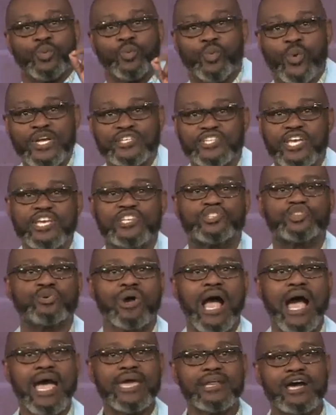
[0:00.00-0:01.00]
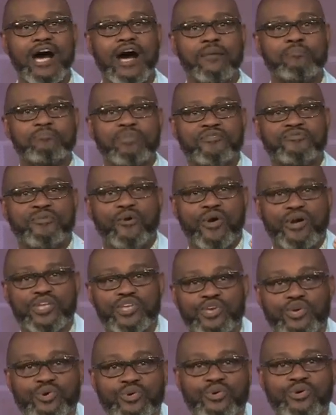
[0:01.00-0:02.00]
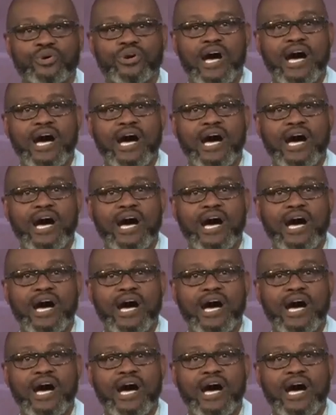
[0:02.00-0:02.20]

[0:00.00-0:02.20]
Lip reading: which he dried up before you,